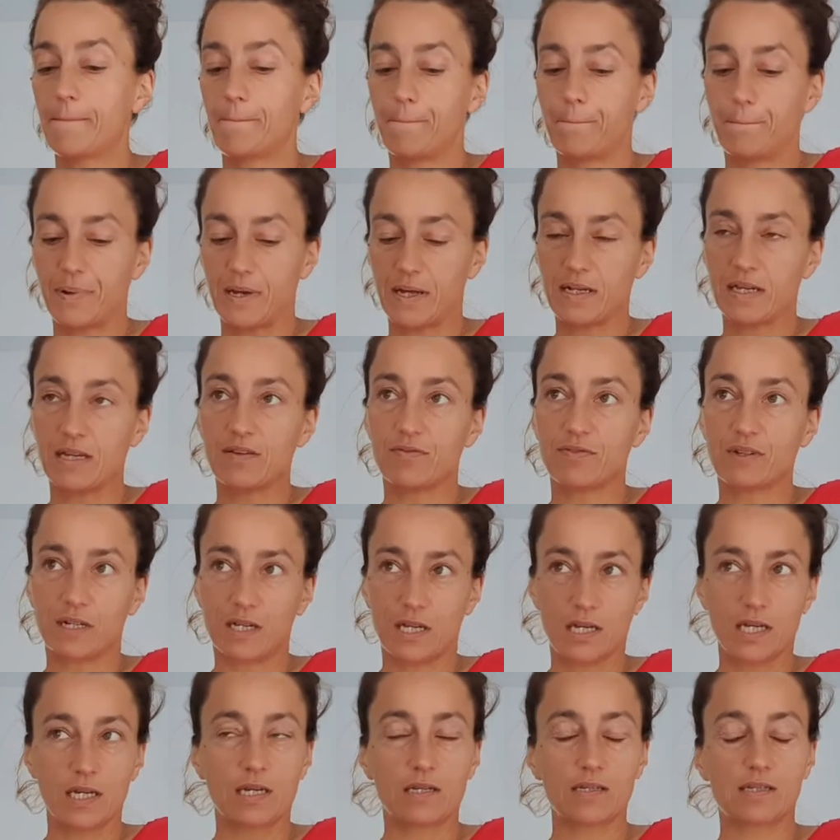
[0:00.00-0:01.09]
but even
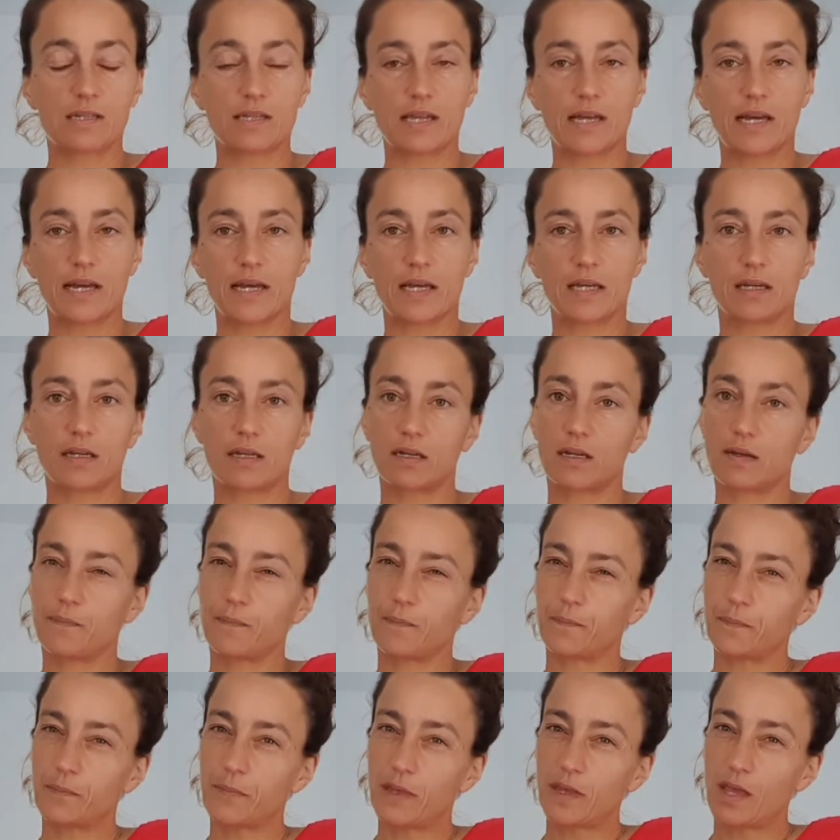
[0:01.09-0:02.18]
he is like,
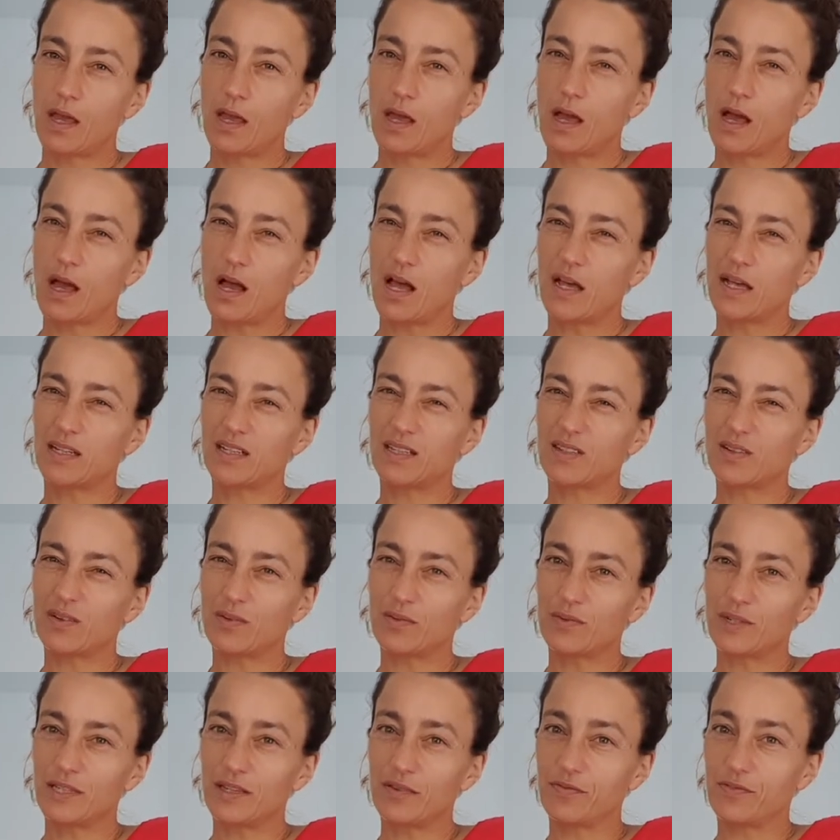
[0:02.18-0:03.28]
I don't
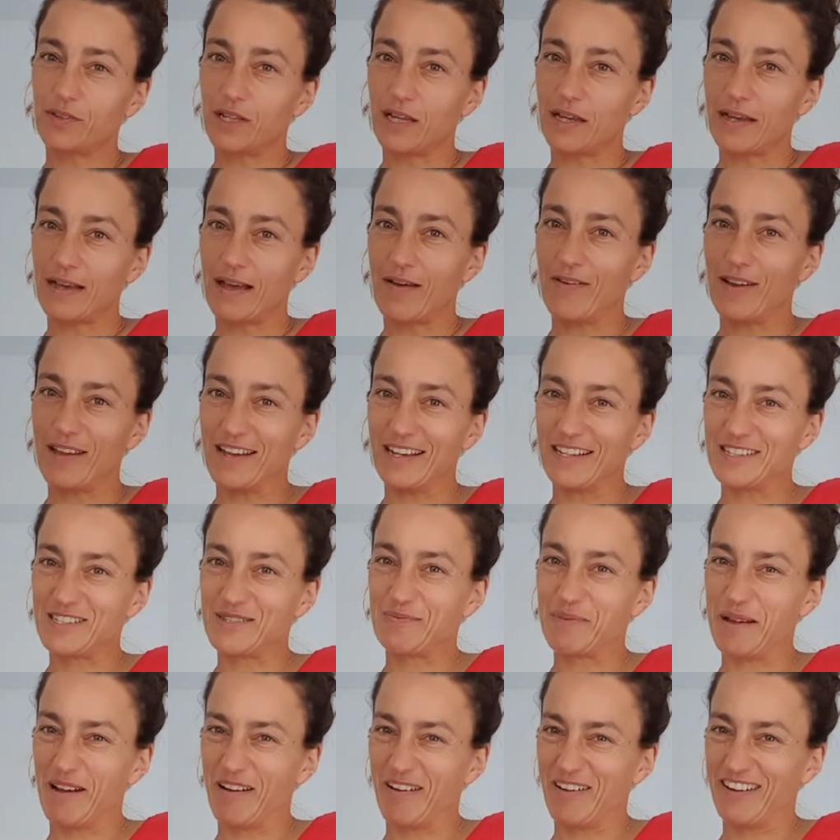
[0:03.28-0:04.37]
really feel like having
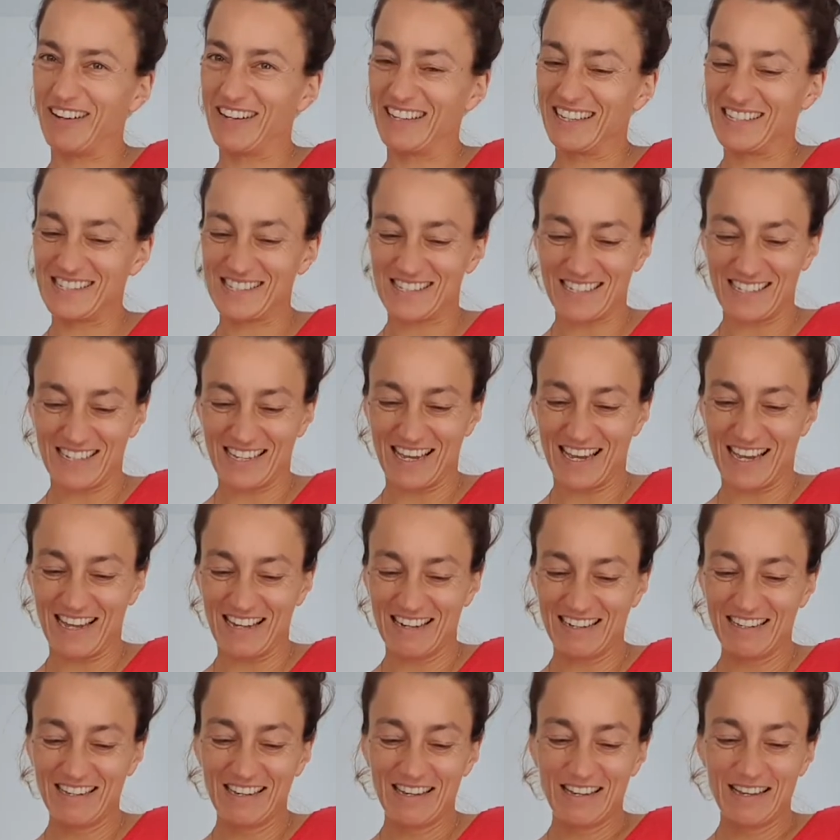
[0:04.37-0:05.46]
asparagus
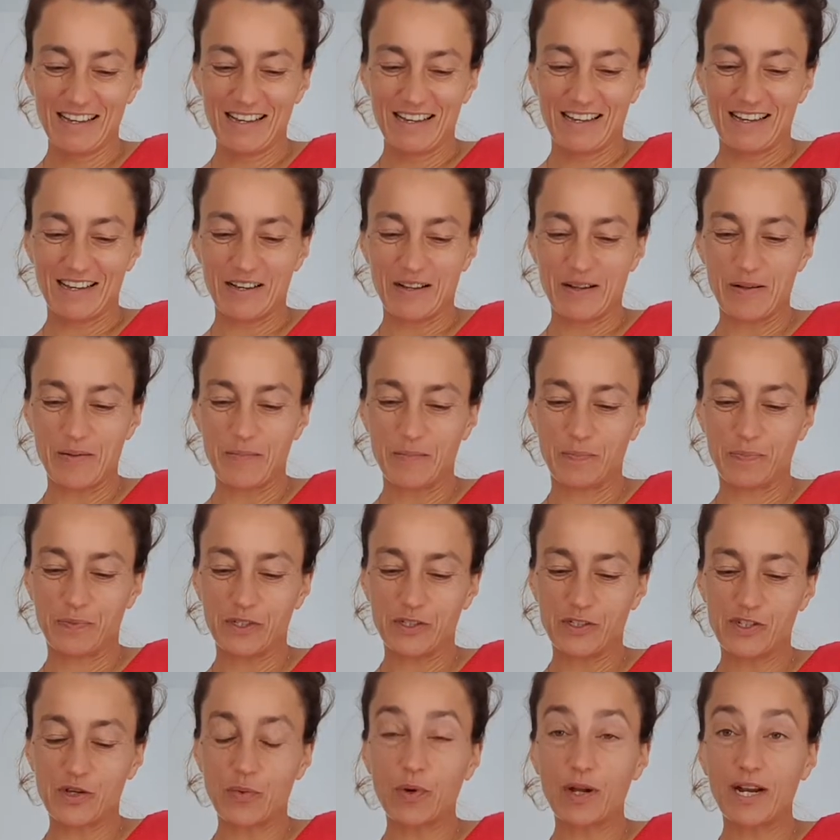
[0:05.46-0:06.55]
again.
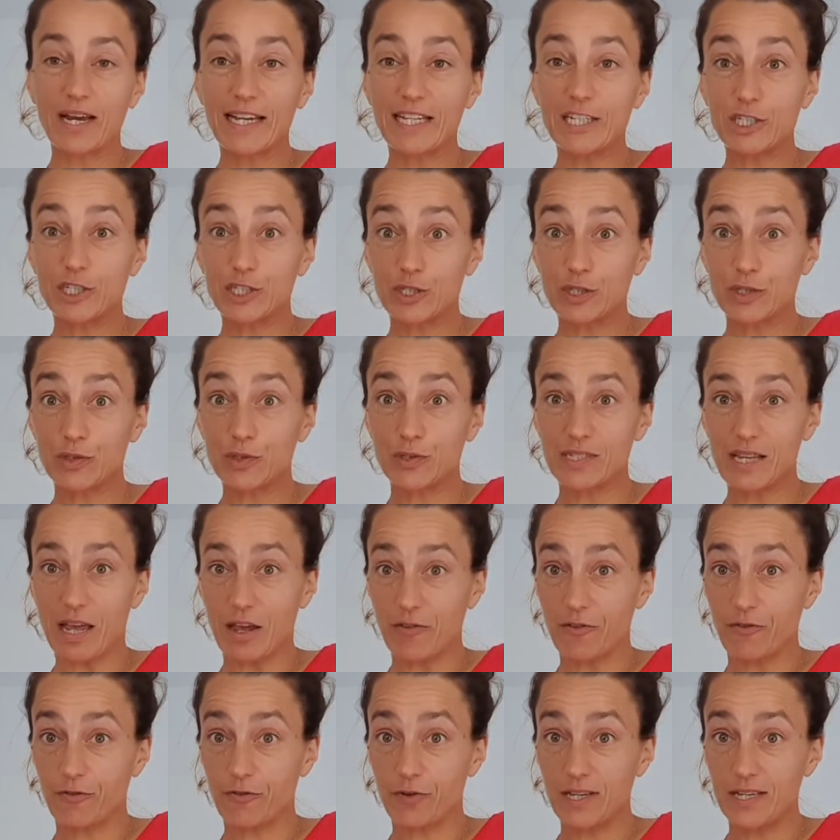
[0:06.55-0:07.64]
So what I do is I
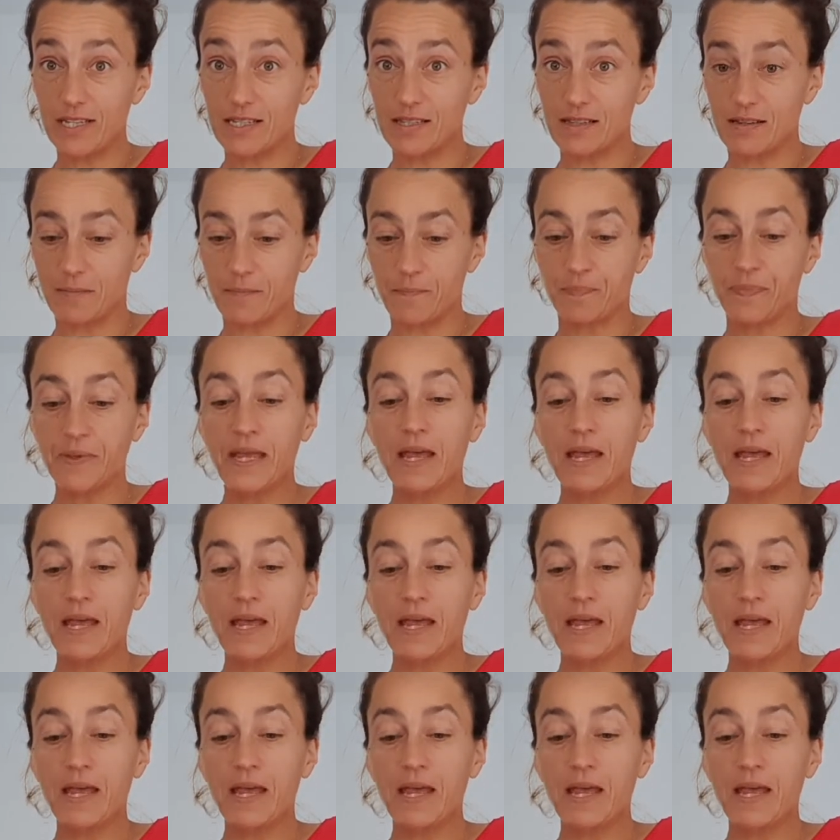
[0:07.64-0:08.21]
freeze them.